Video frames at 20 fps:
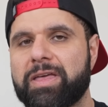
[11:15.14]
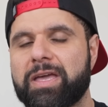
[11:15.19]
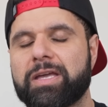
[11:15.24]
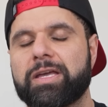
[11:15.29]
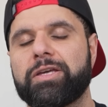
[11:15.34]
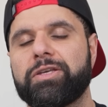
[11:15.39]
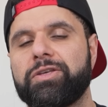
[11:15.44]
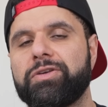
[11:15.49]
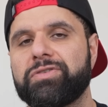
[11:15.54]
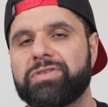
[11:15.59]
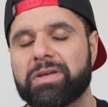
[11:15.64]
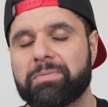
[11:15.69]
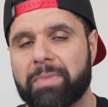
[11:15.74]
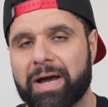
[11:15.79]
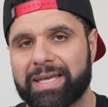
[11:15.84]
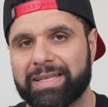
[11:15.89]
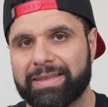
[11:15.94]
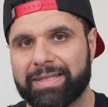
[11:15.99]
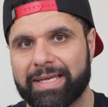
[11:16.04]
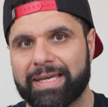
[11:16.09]
thing using
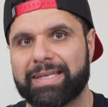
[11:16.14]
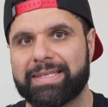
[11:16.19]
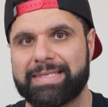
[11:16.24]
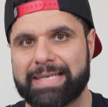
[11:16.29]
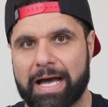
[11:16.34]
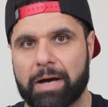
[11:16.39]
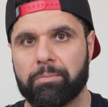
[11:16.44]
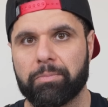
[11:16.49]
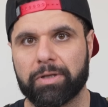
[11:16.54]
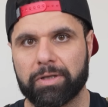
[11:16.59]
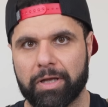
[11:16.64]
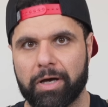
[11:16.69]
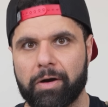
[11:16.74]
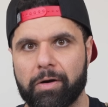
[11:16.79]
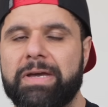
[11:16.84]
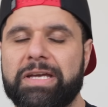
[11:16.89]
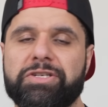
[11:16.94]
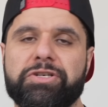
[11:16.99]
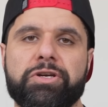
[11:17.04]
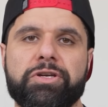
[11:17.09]
my link down below.
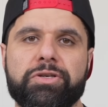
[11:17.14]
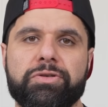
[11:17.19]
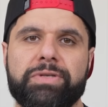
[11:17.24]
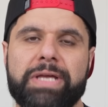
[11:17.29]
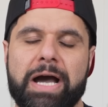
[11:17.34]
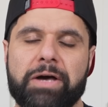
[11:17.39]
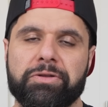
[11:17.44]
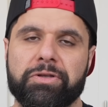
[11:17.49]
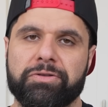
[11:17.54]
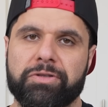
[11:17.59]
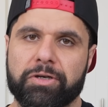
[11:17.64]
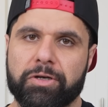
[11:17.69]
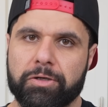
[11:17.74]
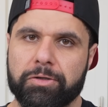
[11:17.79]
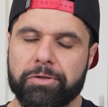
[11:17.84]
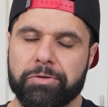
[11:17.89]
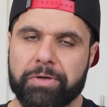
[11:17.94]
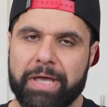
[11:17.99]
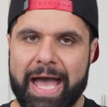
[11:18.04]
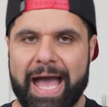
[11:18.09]
Make sure you download the
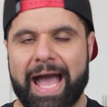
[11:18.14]
Klook